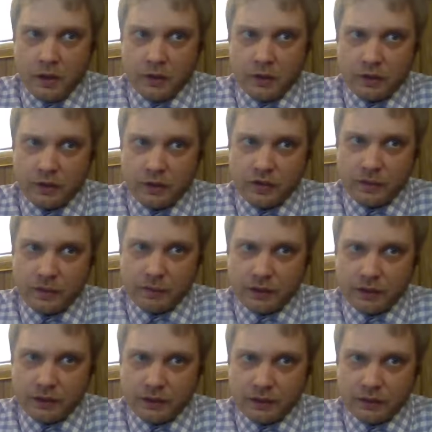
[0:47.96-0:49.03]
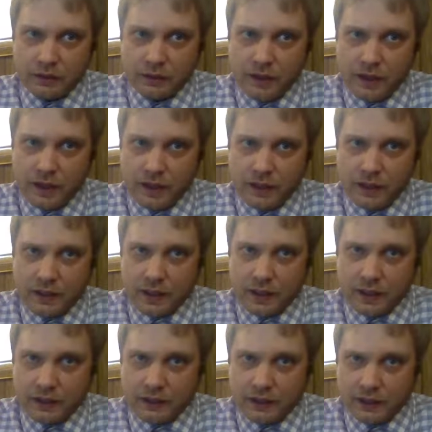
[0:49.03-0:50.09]
So to jump in, let's go ahead
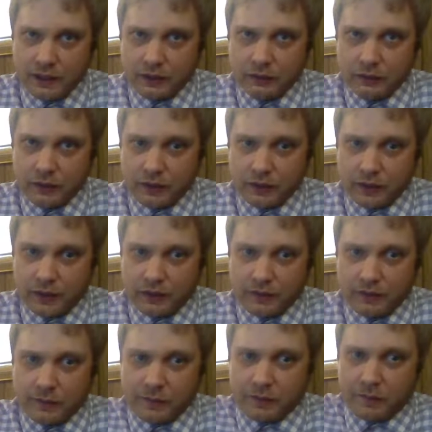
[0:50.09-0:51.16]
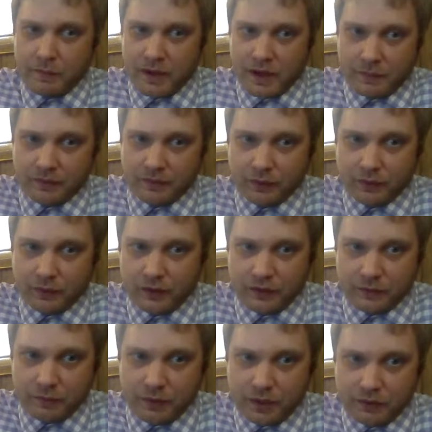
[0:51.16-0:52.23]
and take a look at some of the maps of the
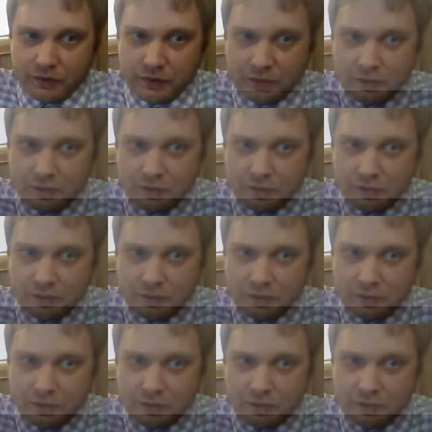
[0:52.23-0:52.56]
Great Depression